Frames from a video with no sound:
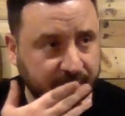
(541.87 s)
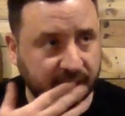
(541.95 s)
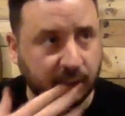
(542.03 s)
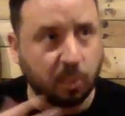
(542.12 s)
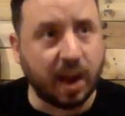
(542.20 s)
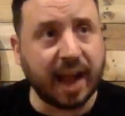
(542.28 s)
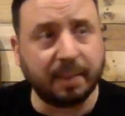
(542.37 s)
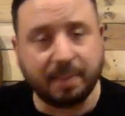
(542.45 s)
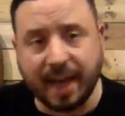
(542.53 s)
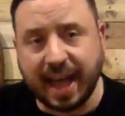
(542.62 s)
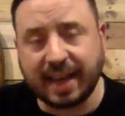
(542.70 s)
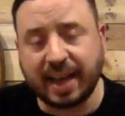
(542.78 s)
a while
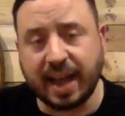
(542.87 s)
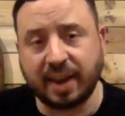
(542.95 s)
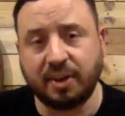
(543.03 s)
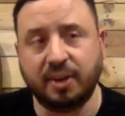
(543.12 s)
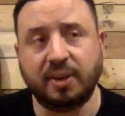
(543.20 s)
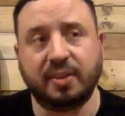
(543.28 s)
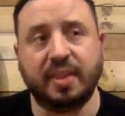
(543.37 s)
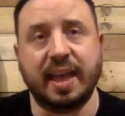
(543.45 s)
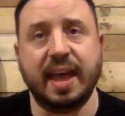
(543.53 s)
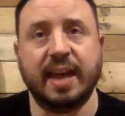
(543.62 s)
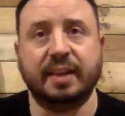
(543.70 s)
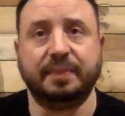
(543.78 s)
back, I heard
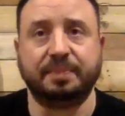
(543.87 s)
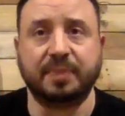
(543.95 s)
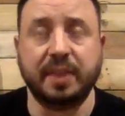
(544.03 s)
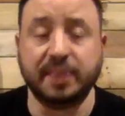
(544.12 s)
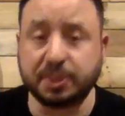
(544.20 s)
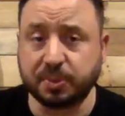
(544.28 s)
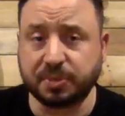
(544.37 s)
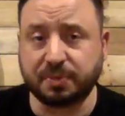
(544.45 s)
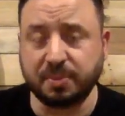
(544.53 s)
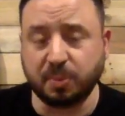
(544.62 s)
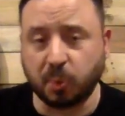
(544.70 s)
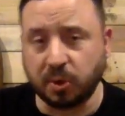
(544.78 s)
that, and this was
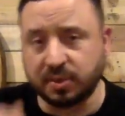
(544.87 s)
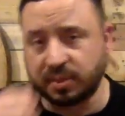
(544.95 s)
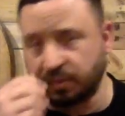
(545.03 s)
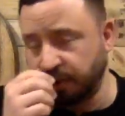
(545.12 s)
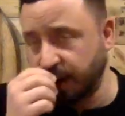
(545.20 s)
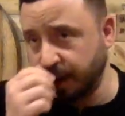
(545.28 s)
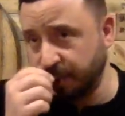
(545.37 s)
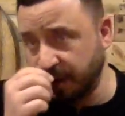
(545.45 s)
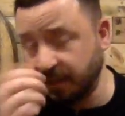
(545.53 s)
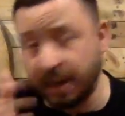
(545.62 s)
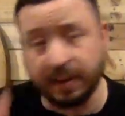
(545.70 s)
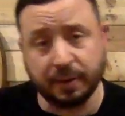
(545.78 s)
from the words of, um,
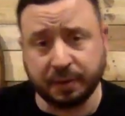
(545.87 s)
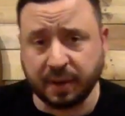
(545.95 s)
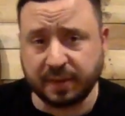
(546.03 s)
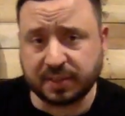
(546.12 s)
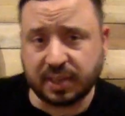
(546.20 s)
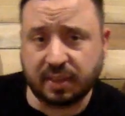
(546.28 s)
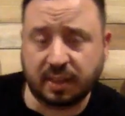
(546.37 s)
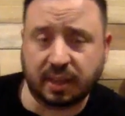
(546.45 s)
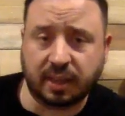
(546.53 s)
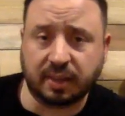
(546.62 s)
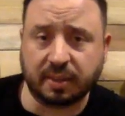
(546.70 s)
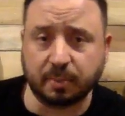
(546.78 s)
if any of you have seen
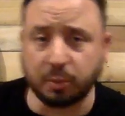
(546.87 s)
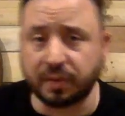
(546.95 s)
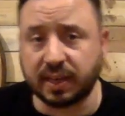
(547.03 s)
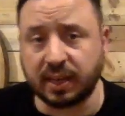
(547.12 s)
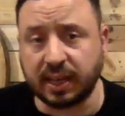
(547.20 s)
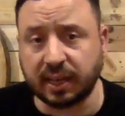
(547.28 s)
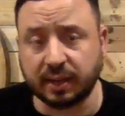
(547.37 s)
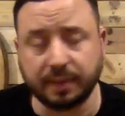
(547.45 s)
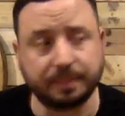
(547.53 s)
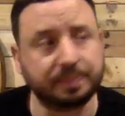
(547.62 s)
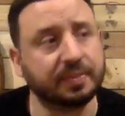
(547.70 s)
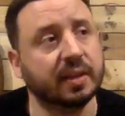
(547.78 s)
the, the movie Neat,
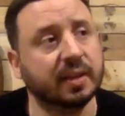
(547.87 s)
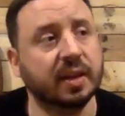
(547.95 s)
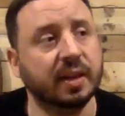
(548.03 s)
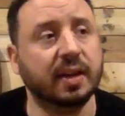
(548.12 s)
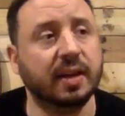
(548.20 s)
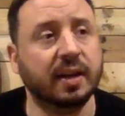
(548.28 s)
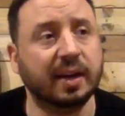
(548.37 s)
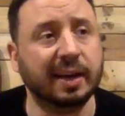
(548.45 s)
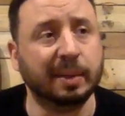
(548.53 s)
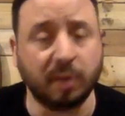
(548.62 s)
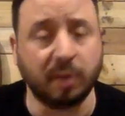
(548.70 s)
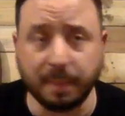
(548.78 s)

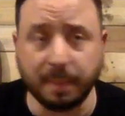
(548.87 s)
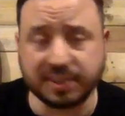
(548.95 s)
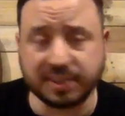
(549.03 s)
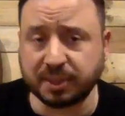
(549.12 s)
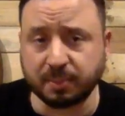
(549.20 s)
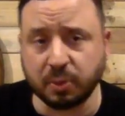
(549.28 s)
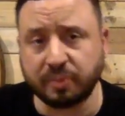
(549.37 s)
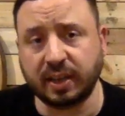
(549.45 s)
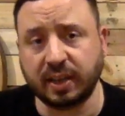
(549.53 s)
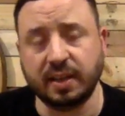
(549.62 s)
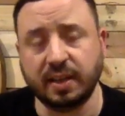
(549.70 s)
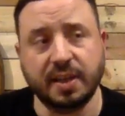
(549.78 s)
um, amazing
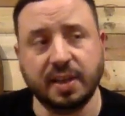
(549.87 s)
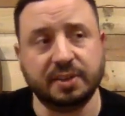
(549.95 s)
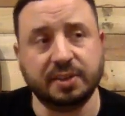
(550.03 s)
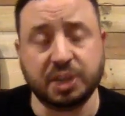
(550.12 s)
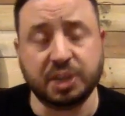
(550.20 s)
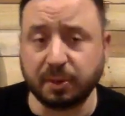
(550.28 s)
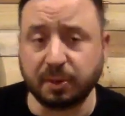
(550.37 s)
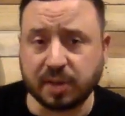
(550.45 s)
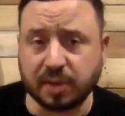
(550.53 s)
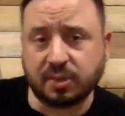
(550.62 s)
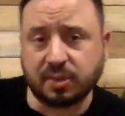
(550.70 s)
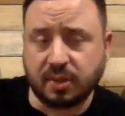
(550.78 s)
movie, Jimmy
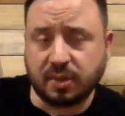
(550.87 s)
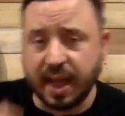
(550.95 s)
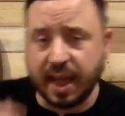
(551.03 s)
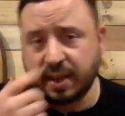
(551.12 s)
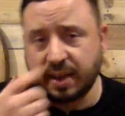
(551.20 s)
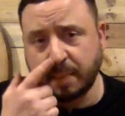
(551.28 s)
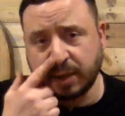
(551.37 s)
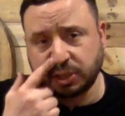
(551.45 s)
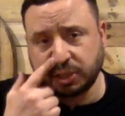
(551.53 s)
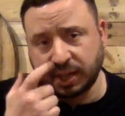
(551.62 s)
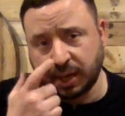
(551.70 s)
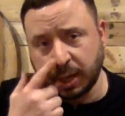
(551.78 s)
Russell had
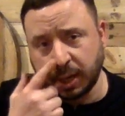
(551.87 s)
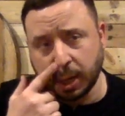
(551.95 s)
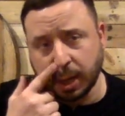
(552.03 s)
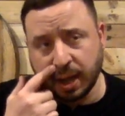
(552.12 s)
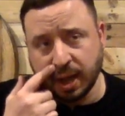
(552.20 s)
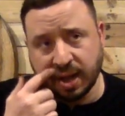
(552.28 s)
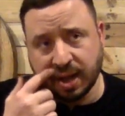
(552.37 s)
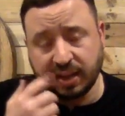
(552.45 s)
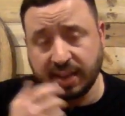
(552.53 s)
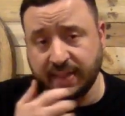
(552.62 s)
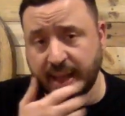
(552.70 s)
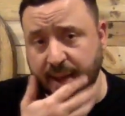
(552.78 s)
mentioned uh,
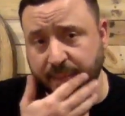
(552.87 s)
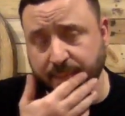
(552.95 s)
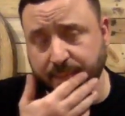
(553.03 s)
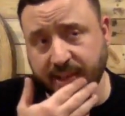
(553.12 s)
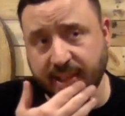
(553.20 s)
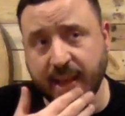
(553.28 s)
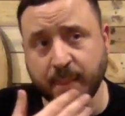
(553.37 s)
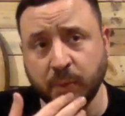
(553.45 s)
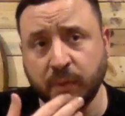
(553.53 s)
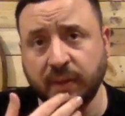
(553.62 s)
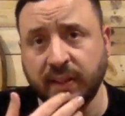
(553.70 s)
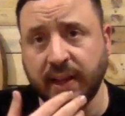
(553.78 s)
in that in that
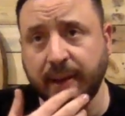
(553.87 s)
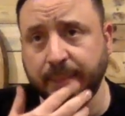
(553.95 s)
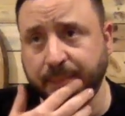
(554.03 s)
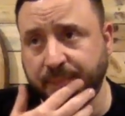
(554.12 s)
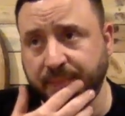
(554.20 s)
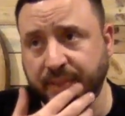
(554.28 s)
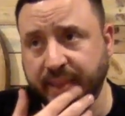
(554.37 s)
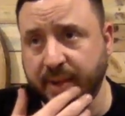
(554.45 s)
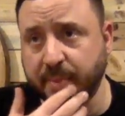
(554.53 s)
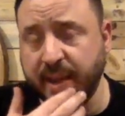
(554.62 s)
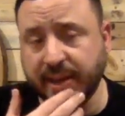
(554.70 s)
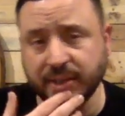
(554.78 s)
movie that
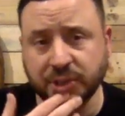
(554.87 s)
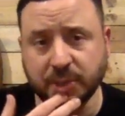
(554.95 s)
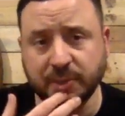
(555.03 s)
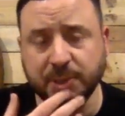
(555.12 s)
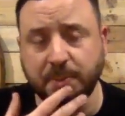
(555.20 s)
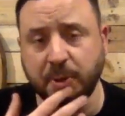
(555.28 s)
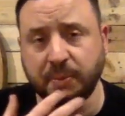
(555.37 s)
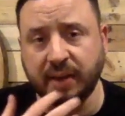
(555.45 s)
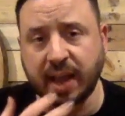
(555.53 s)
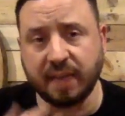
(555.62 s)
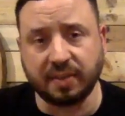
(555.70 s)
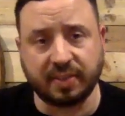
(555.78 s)
they're making so much bourbon
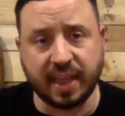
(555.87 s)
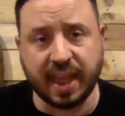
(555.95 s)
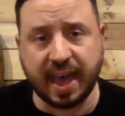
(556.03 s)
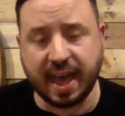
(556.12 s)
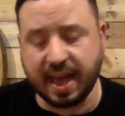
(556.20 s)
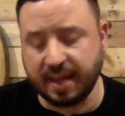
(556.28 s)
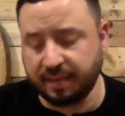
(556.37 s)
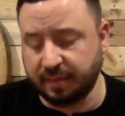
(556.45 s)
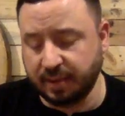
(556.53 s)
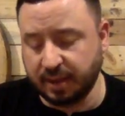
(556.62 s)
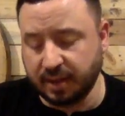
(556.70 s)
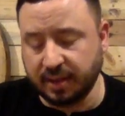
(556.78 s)
now that they
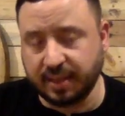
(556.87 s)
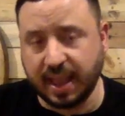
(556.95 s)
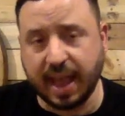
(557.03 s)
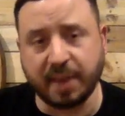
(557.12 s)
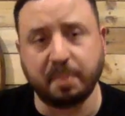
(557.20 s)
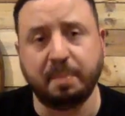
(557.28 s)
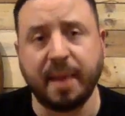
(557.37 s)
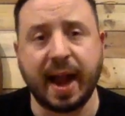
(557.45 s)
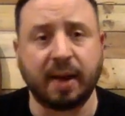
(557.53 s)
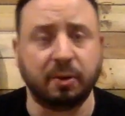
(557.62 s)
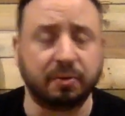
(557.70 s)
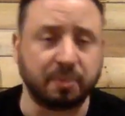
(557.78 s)
have they had a
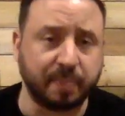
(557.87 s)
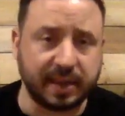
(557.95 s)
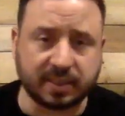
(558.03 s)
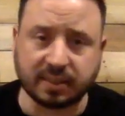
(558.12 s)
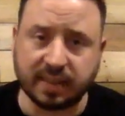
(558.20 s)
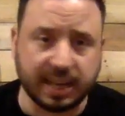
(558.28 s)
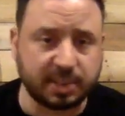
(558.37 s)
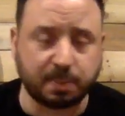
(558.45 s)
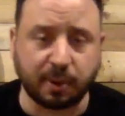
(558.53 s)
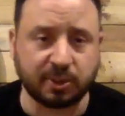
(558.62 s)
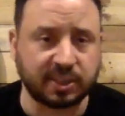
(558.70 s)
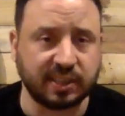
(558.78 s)
barrel for basically each
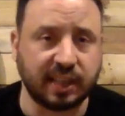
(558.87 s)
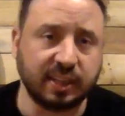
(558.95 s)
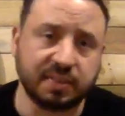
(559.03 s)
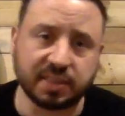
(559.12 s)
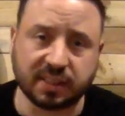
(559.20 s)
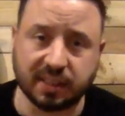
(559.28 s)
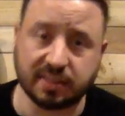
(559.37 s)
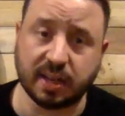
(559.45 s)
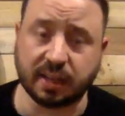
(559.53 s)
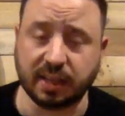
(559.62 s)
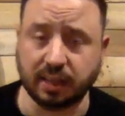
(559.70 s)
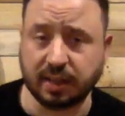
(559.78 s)
person that lives in
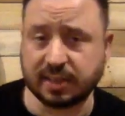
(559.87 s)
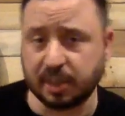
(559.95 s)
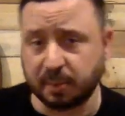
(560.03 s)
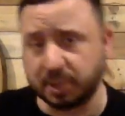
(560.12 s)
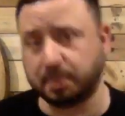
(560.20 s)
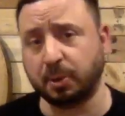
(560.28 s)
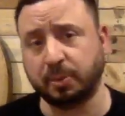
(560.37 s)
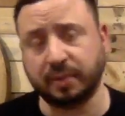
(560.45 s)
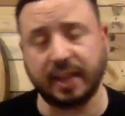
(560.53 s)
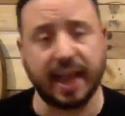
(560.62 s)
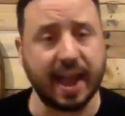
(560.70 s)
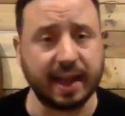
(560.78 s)
Kentucky. That's how much
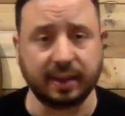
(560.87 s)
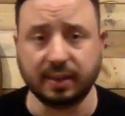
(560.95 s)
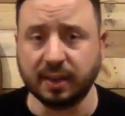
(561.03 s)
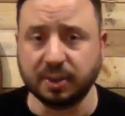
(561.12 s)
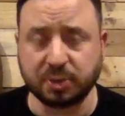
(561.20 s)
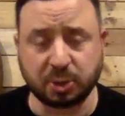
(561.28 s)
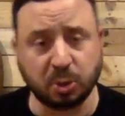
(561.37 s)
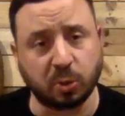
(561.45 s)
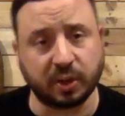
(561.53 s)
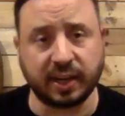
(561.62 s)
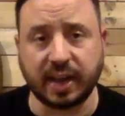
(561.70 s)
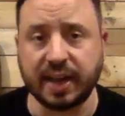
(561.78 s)
bourbon they had
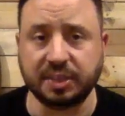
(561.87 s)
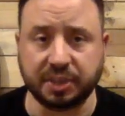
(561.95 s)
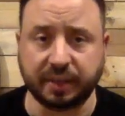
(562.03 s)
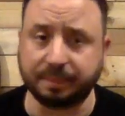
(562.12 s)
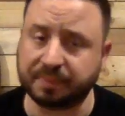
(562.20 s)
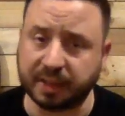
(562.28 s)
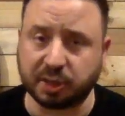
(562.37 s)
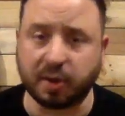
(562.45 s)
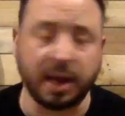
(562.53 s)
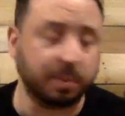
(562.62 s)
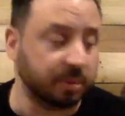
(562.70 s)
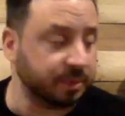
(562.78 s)
storing and aging.
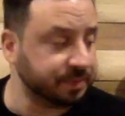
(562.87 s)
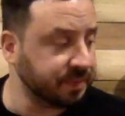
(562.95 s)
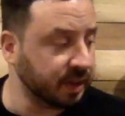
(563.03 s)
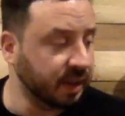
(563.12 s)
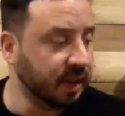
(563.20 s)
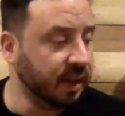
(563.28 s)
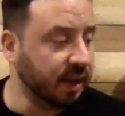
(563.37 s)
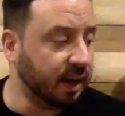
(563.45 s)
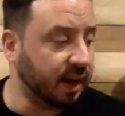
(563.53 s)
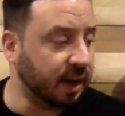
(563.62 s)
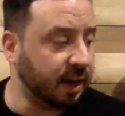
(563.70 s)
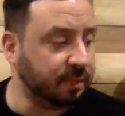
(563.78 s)
Incredible.
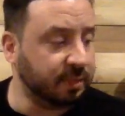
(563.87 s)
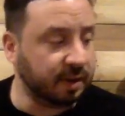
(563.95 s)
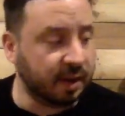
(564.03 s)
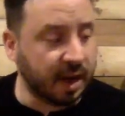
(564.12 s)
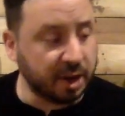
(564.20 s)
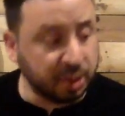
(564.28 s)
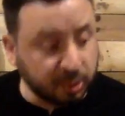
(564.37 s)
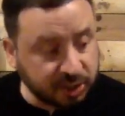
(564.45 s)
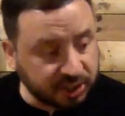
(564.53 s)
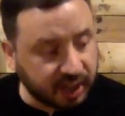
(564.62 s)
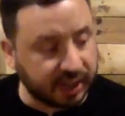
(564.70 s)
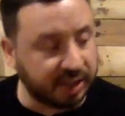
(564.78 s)
Um, a new
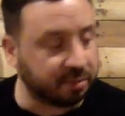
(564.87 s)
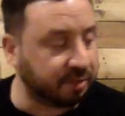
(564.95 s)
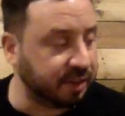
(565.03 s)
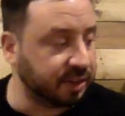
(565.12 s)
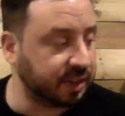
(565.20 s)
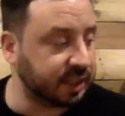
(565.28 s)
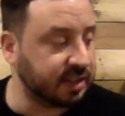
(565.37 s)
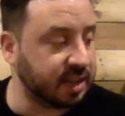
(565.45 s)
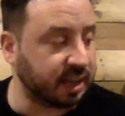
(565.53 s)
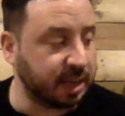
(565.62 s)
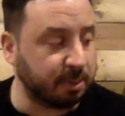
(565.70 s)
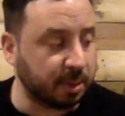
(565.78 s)
study revealed the
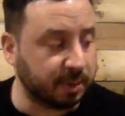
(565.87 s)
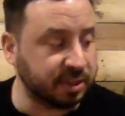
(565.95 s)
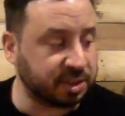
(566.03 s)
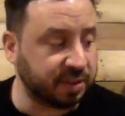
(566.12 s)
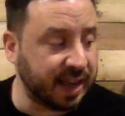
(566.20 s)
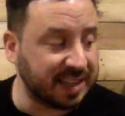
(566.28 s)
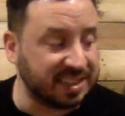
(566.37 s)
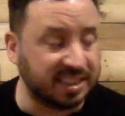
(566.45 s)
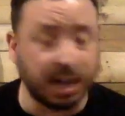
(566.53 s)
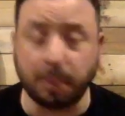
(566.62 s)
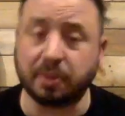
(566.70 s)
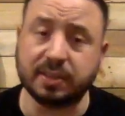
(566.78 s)
Kentucky bourbon industry has
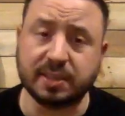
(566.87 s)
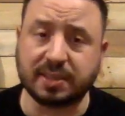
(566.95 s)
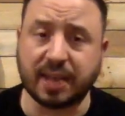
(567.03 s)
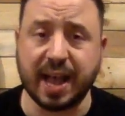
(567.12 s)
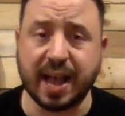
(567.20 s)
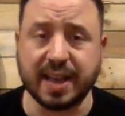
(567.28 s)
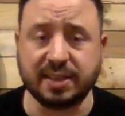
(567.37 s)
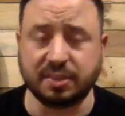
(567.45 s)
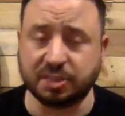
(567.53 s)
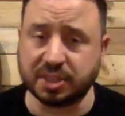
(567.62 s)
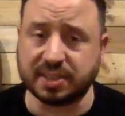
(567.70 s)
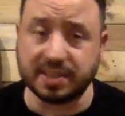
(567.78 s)
doubled in size
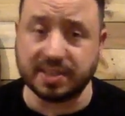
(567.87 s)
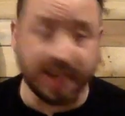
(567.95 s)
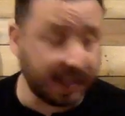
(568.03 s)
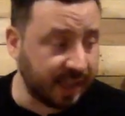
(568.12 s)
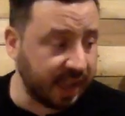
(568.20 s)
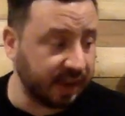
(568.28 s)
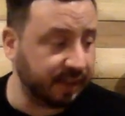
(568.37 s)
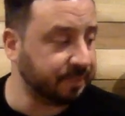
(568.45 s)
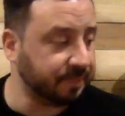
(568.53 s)
in just a decade.